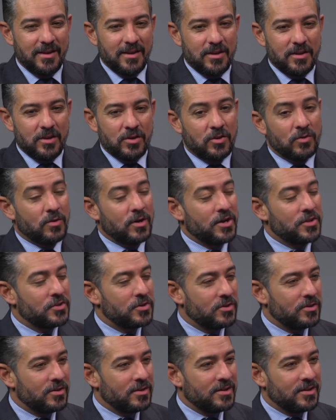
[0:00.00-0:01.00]
You know,
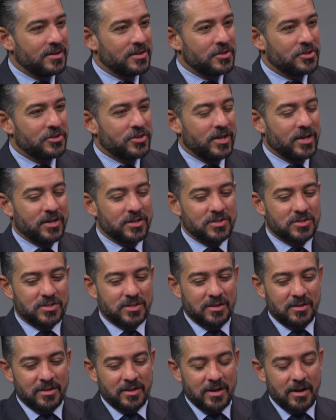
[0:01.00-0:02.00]
other uh, things
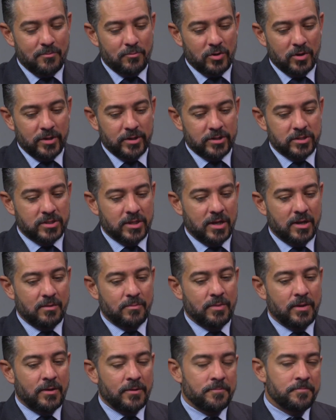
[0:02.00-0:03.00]
uh, that I'm really excited
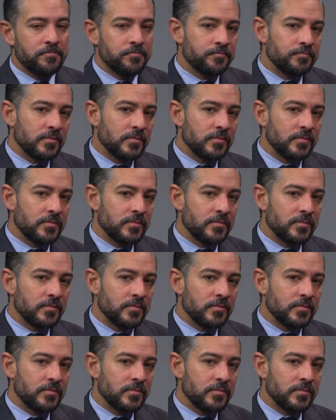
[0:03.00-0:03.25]
about,